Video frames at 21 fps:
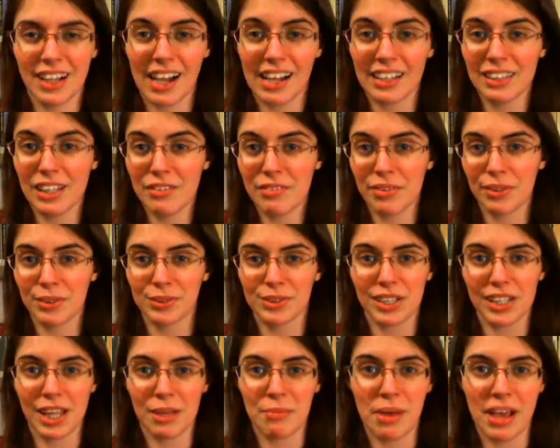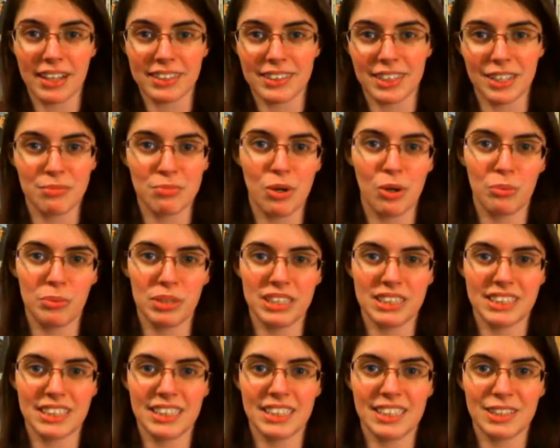I love those climactic
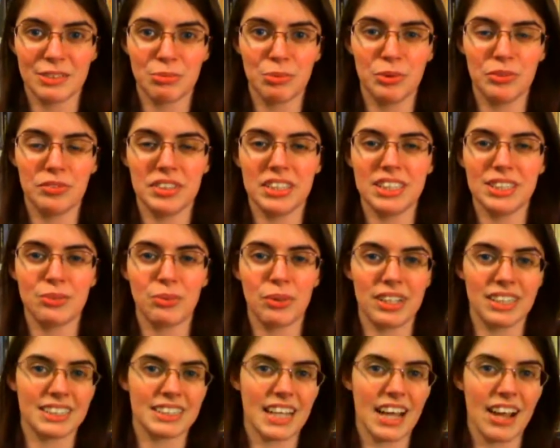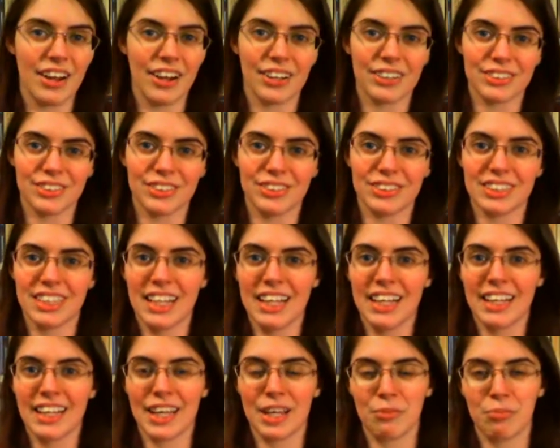moments in his movies when his characters
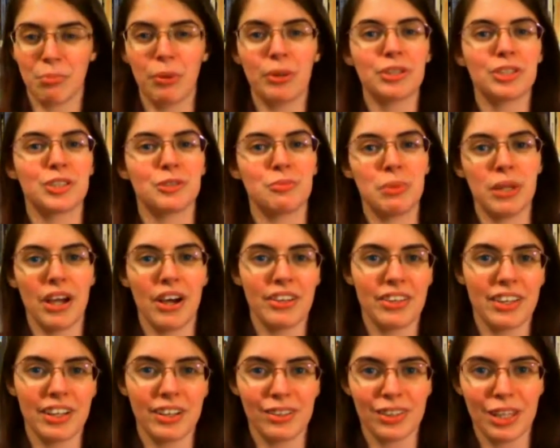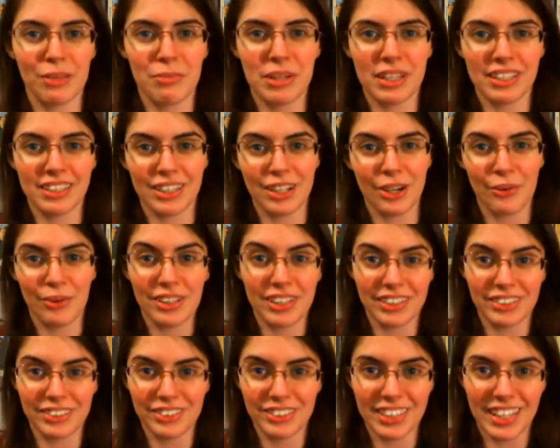get pushed beyond their limit and go a
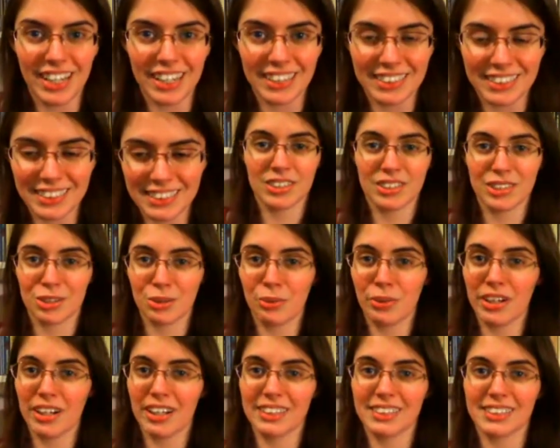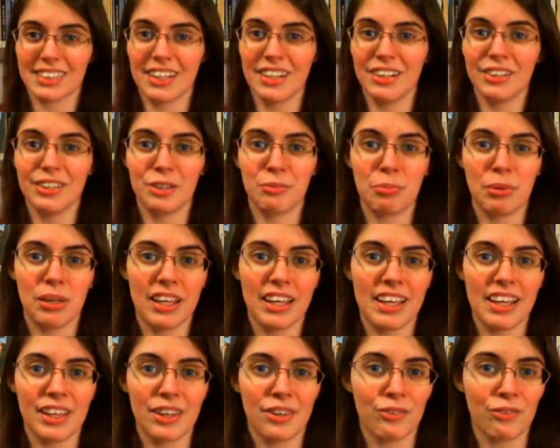little nuts. Stewart excelled at
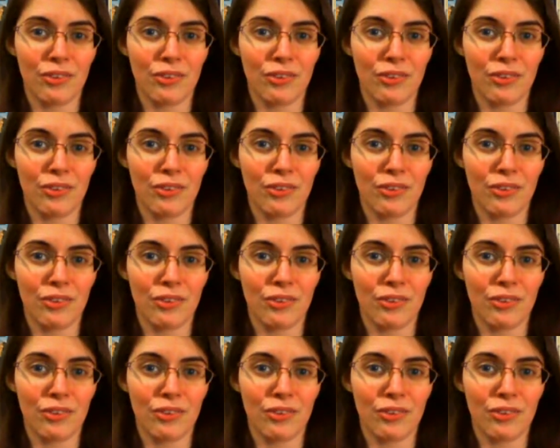playing the